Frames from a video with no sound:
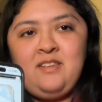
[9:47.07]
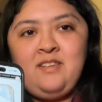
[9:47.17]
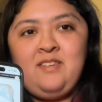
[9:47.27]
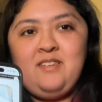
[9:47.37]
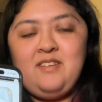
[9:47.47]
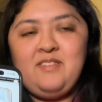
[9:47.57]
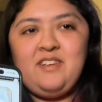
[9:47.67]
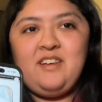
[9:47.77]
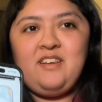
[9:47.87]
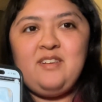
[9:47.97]
I'm
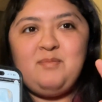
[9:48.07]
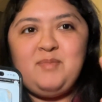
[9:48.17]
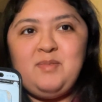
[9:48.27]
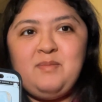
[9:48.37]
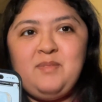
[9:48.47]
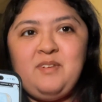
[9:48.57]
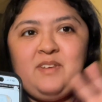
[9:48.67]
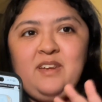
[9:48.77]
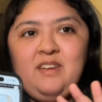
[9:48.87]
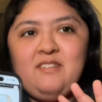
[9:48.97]
not
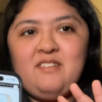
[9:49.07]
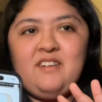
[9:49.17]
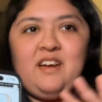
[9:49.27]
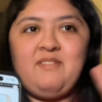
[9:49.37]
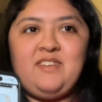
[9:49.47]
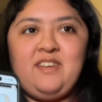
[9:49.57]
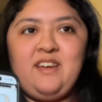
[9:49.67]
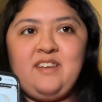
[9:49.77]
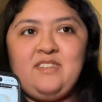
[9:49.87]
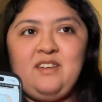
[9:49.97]
promoting or
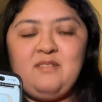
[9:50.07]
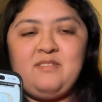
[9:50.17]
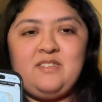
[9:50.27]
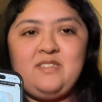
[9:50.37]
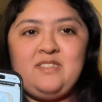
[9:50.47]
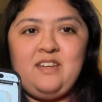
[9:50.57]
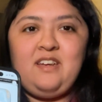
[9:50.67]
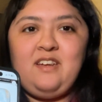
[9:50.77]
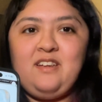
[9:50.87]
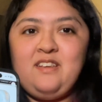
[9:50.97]
advertising, I'm just
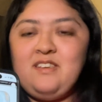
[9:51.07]
saying